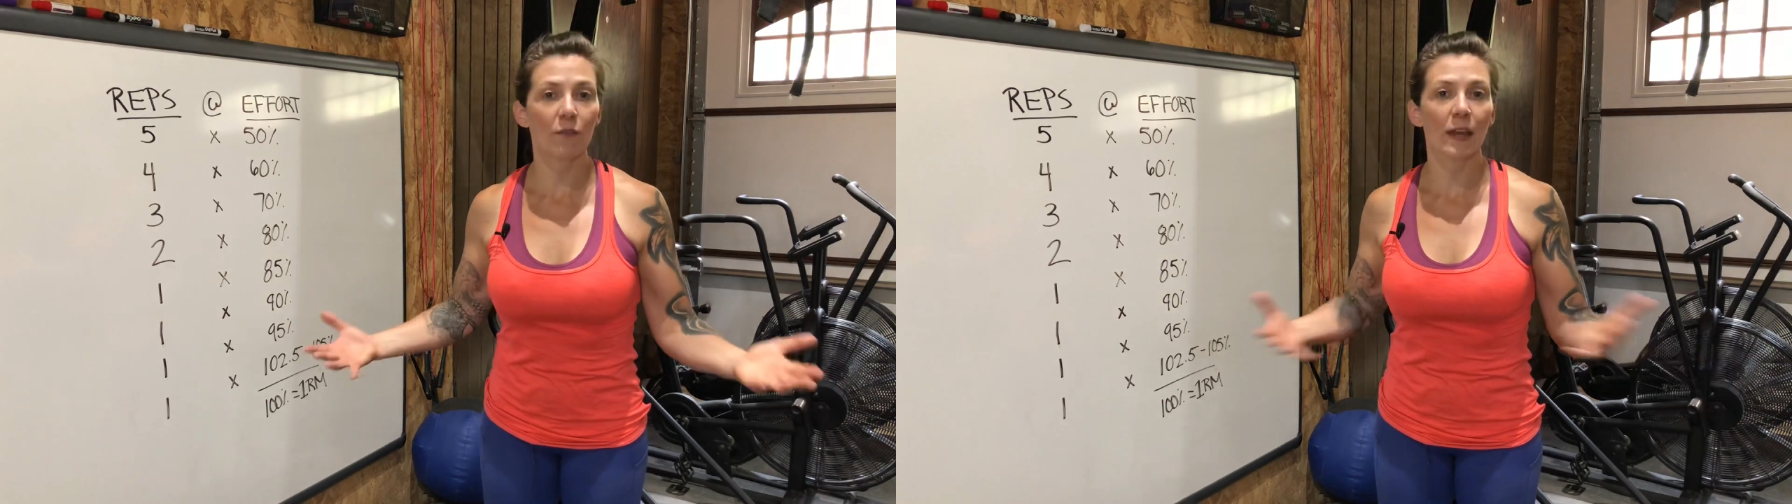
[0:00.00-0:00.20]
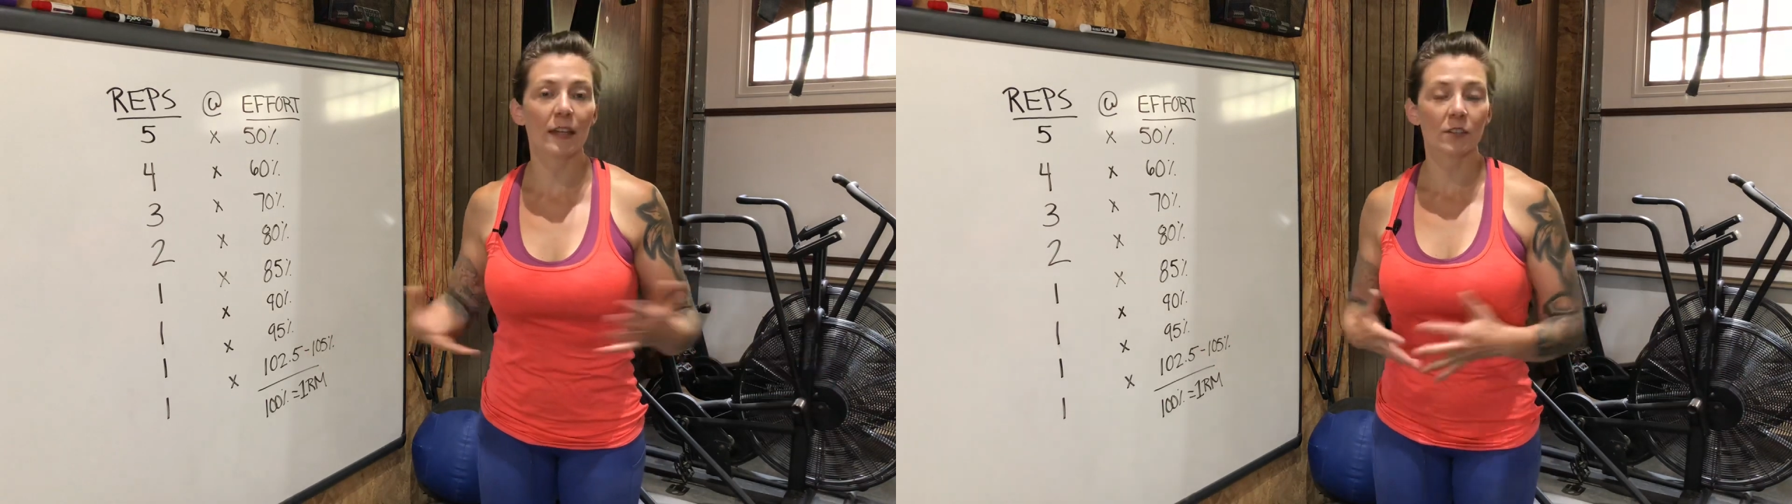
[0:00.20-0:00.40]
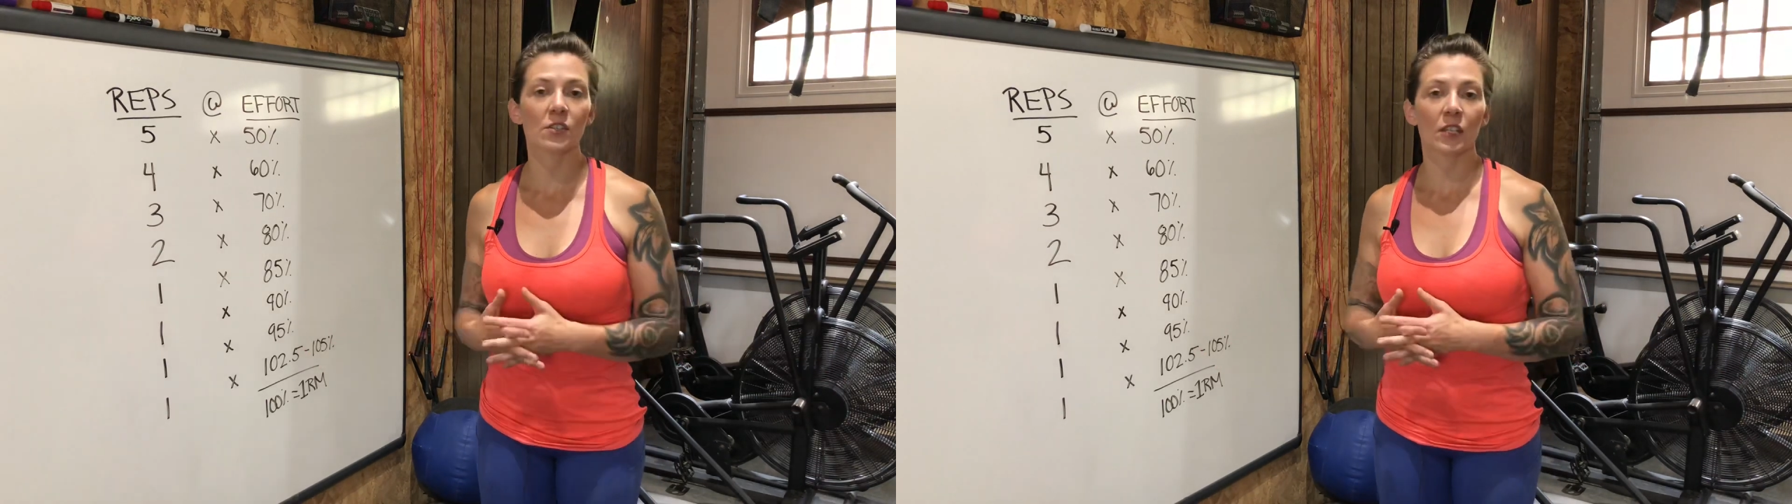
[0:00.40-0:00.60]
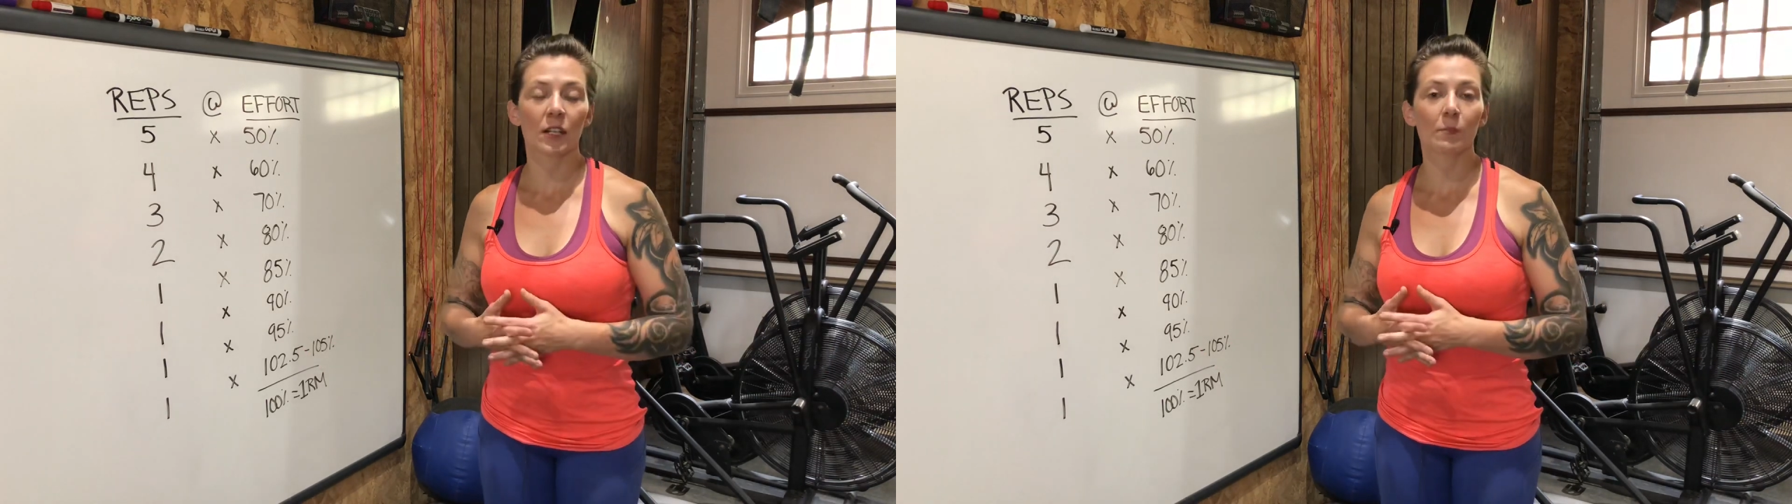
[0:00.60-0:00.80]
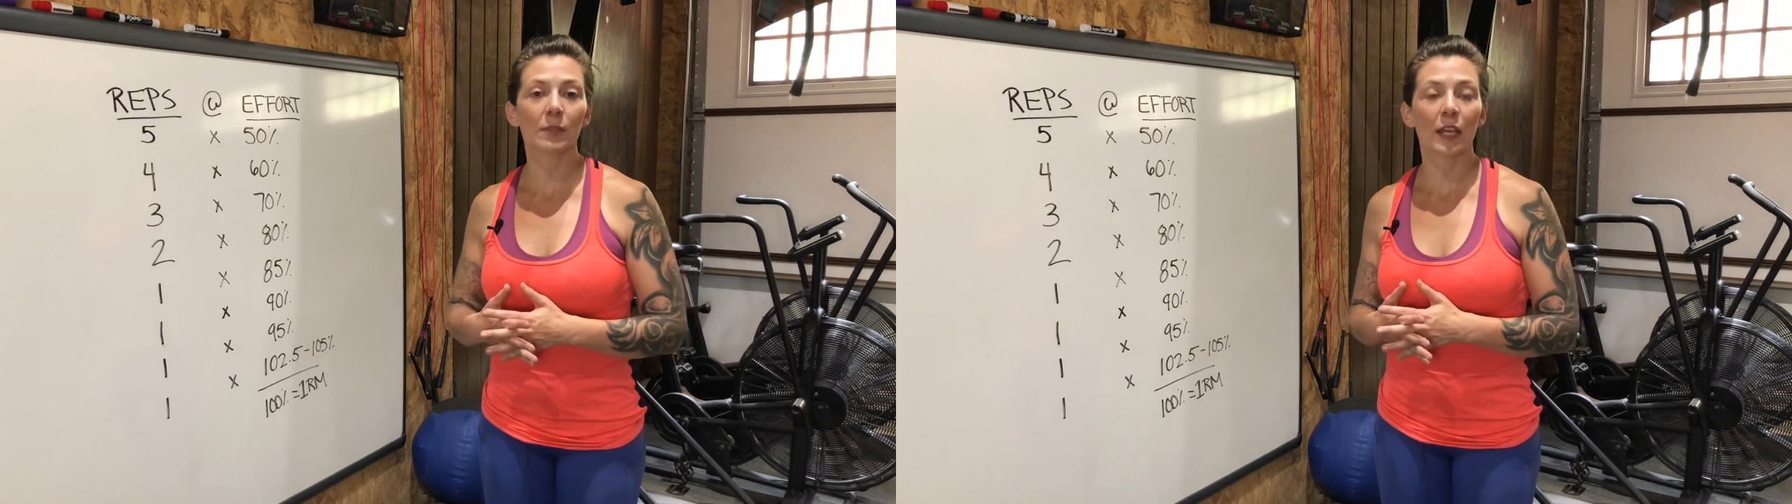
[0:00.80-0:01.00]
factors are going
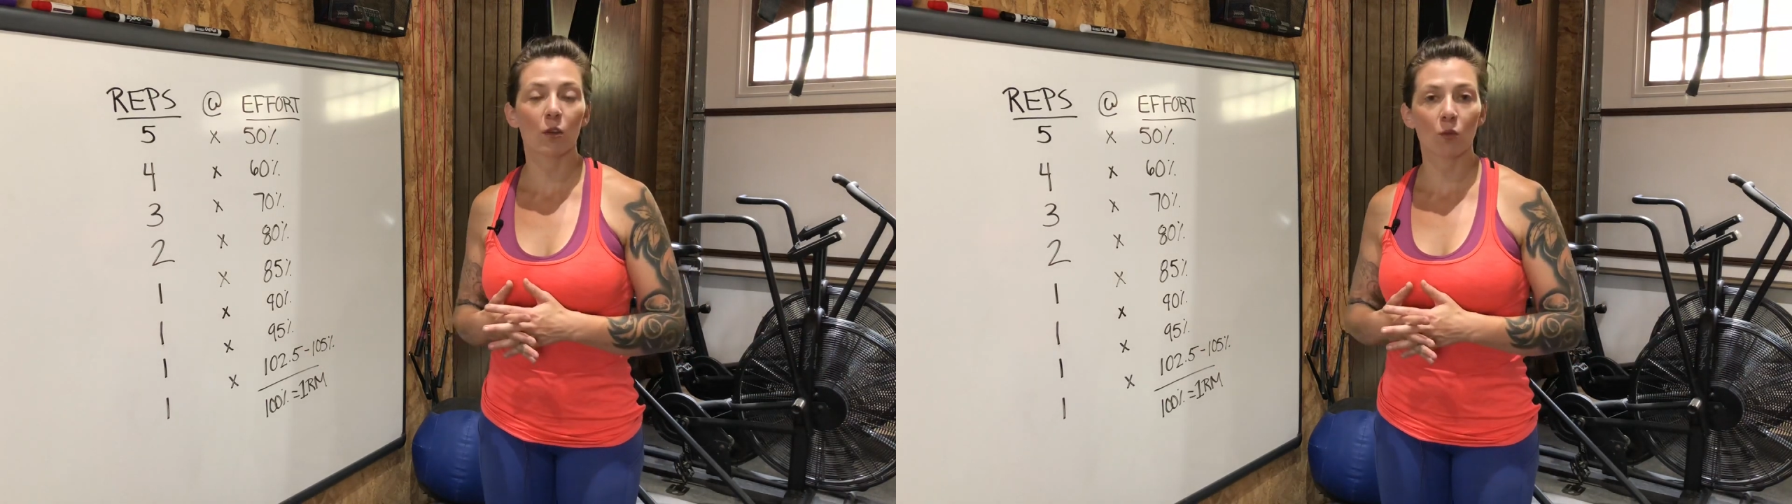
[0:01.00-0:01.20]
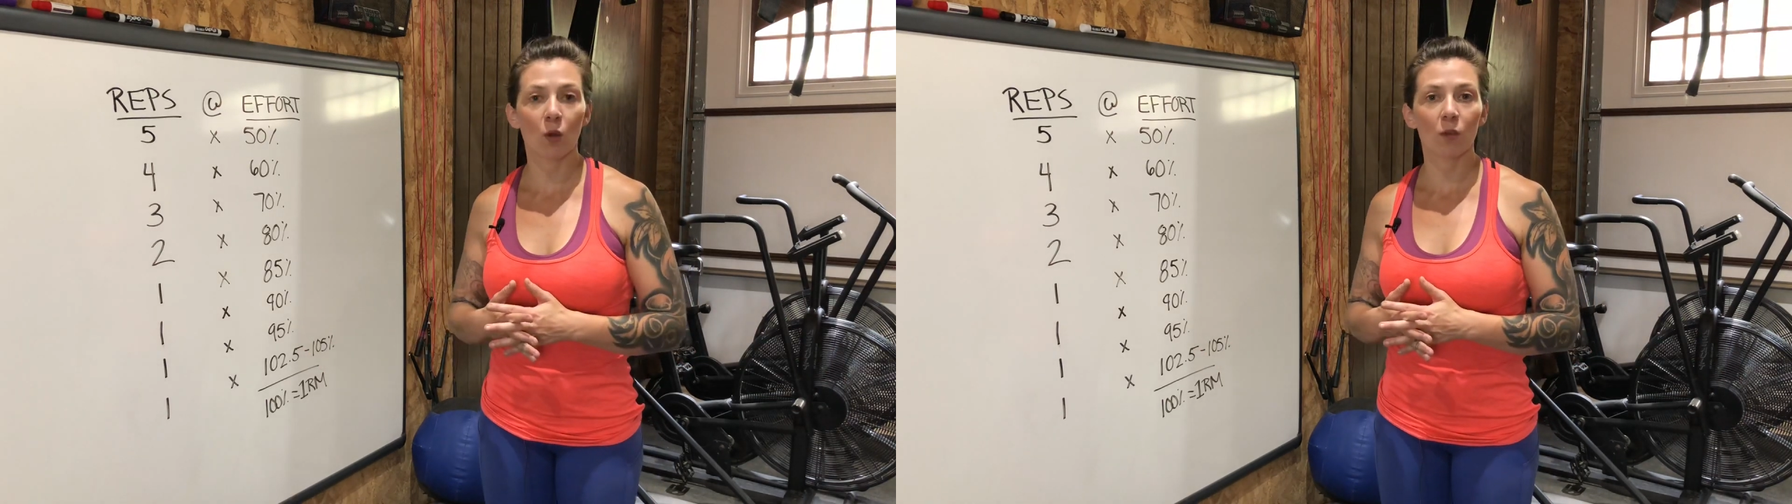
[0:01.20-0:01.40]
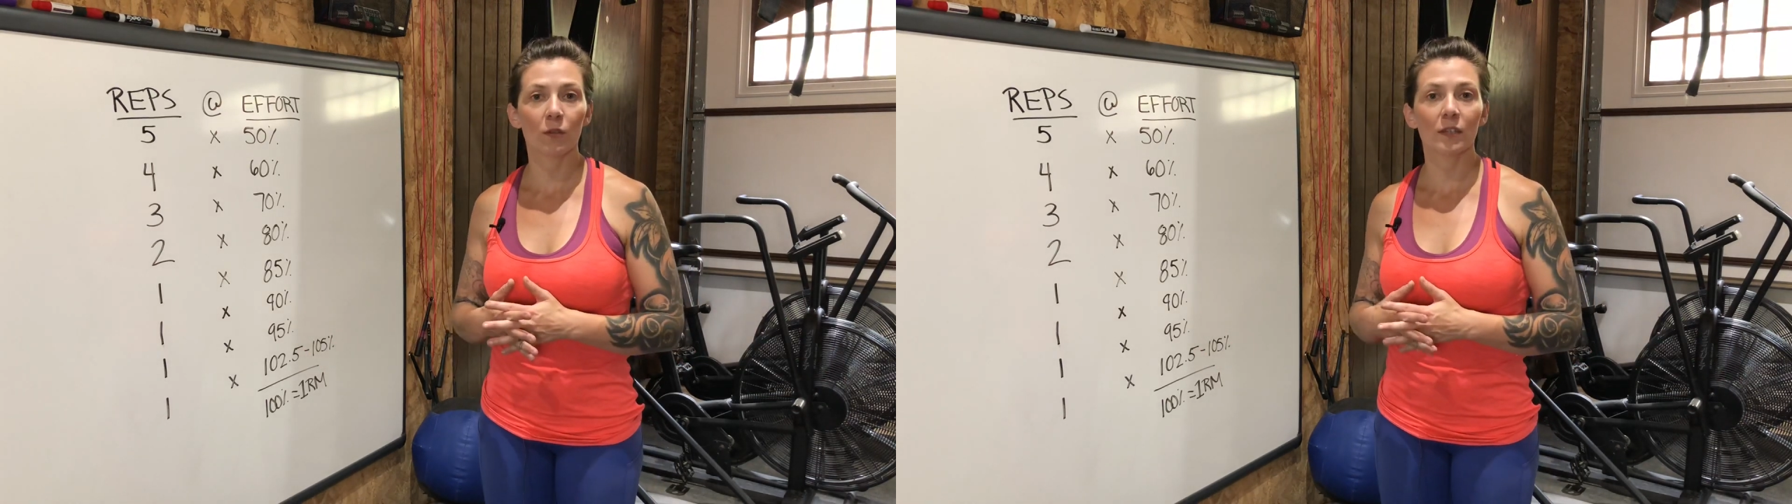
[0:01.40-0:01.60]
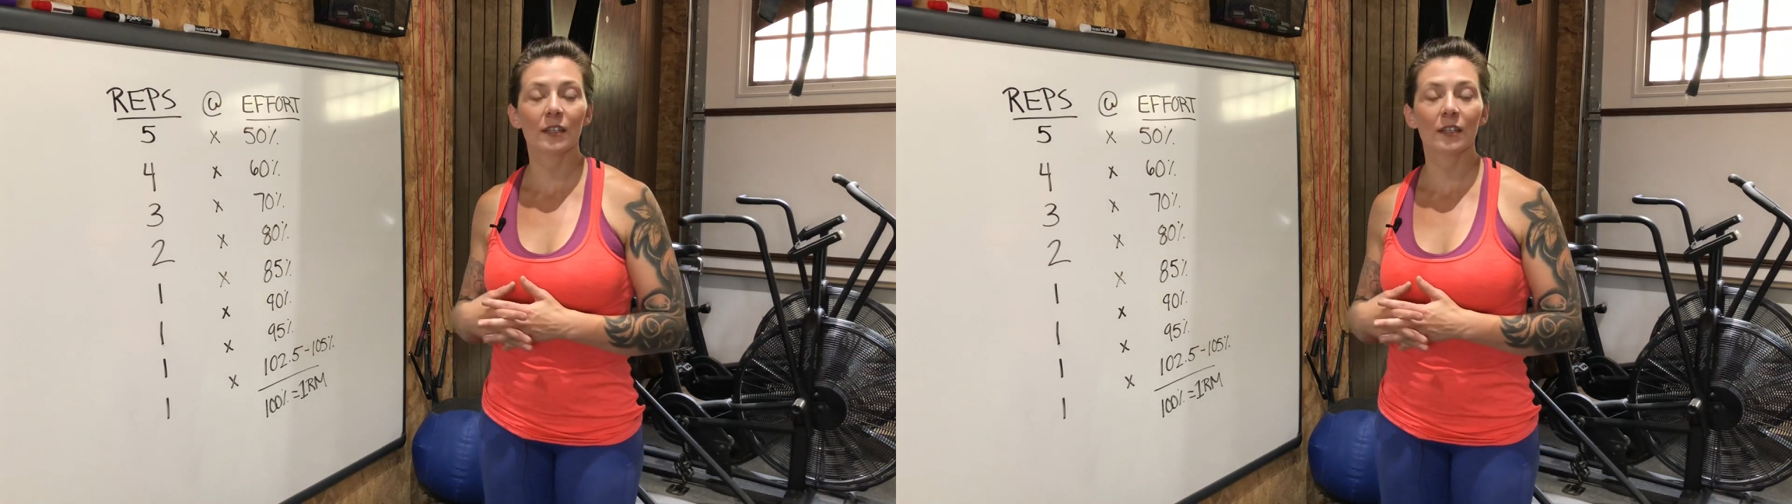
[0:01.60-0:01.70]
to play a role.